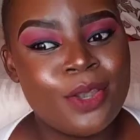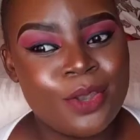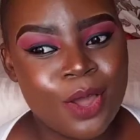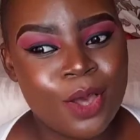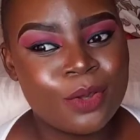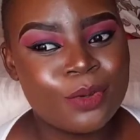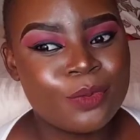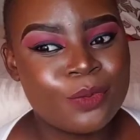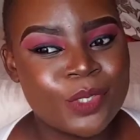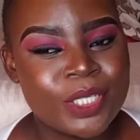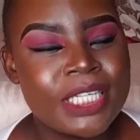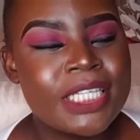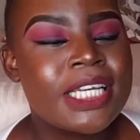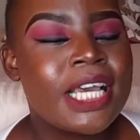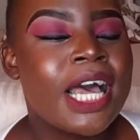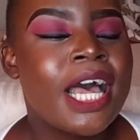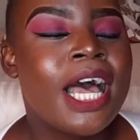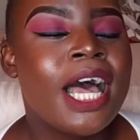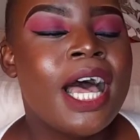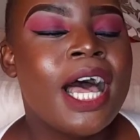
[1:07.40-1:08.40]
long week.
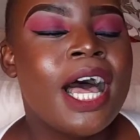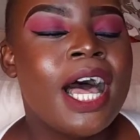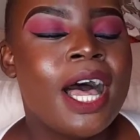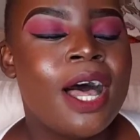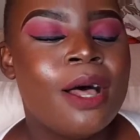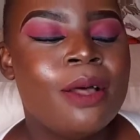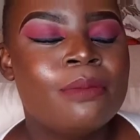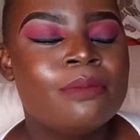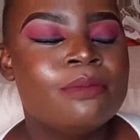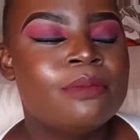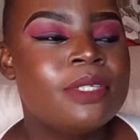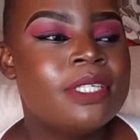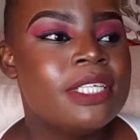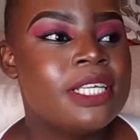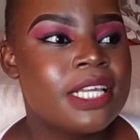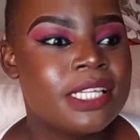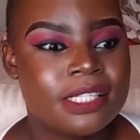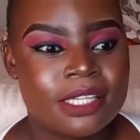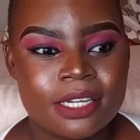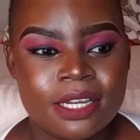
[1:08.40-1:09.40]

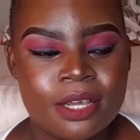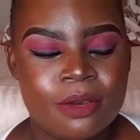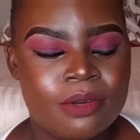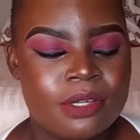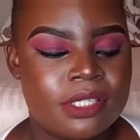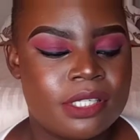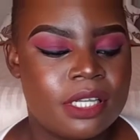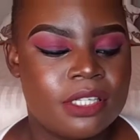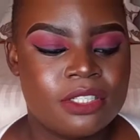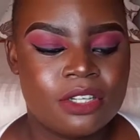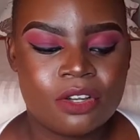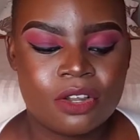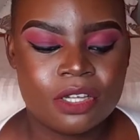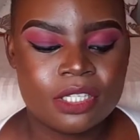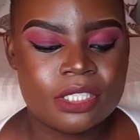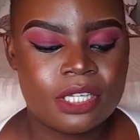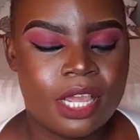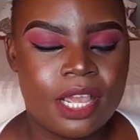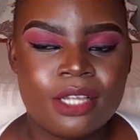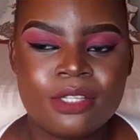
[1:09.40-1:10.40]
Yesterday was such a long
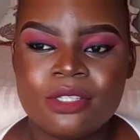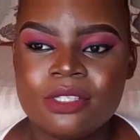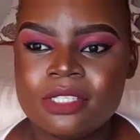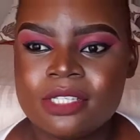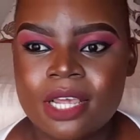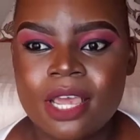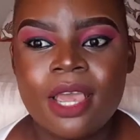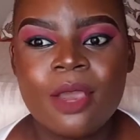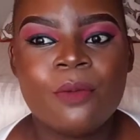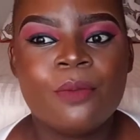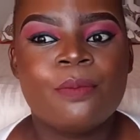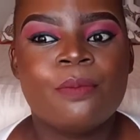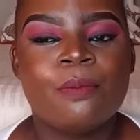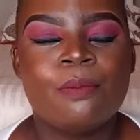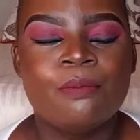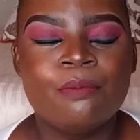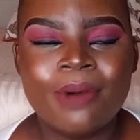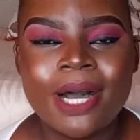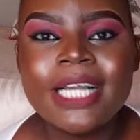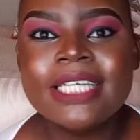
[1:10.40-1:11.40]
day. Today
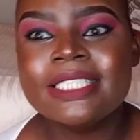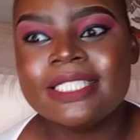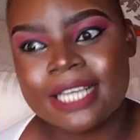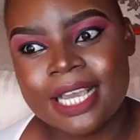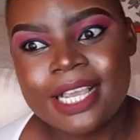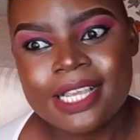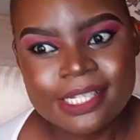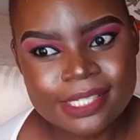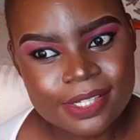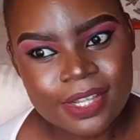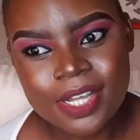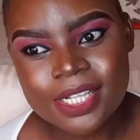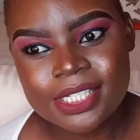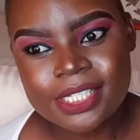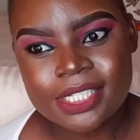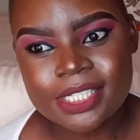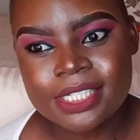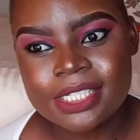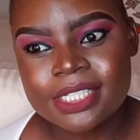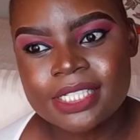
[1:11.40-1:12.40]
my day
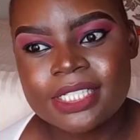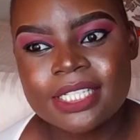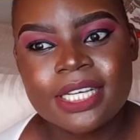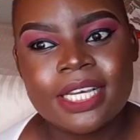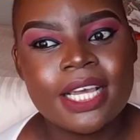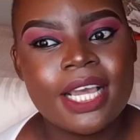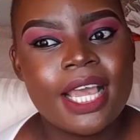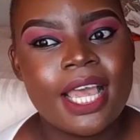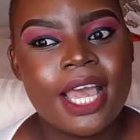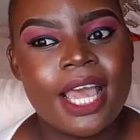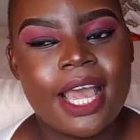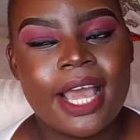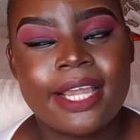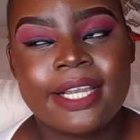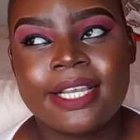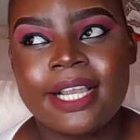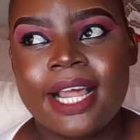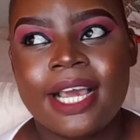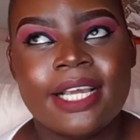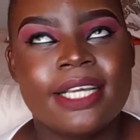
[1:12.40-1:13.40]
started
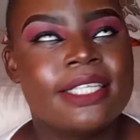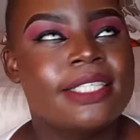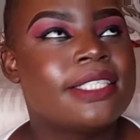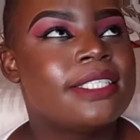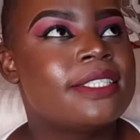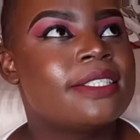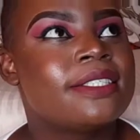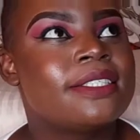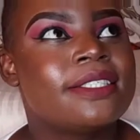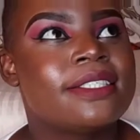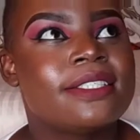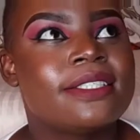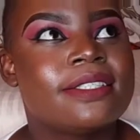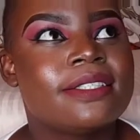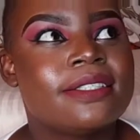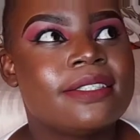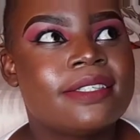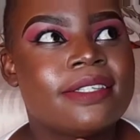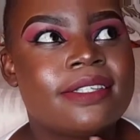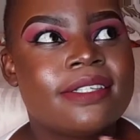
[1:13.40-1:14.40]
at like
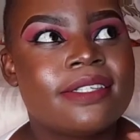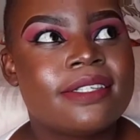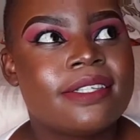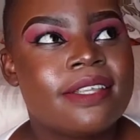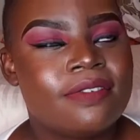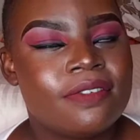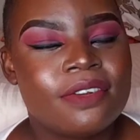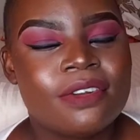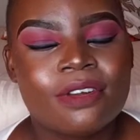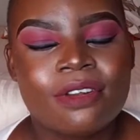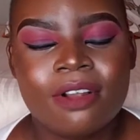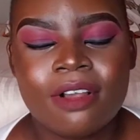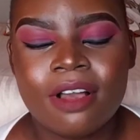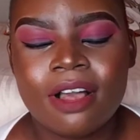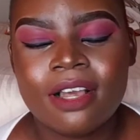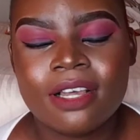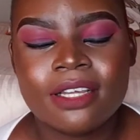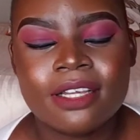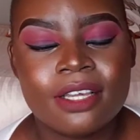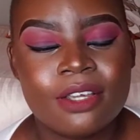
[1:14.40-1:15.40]
7
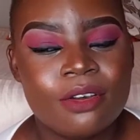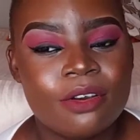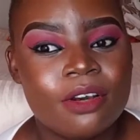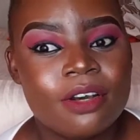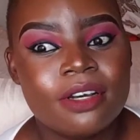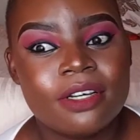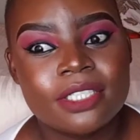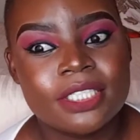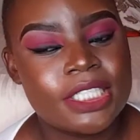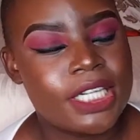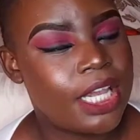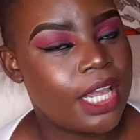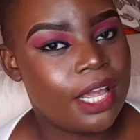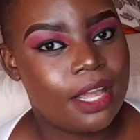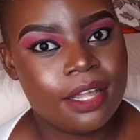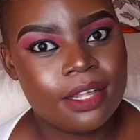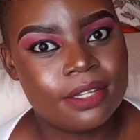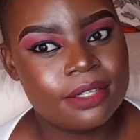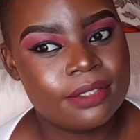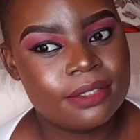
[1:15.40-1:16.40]
o'clock. Oh,
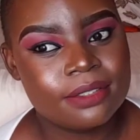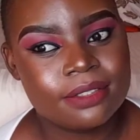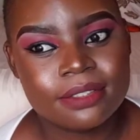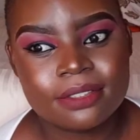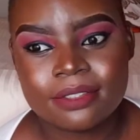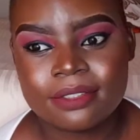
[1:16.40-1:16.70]
child.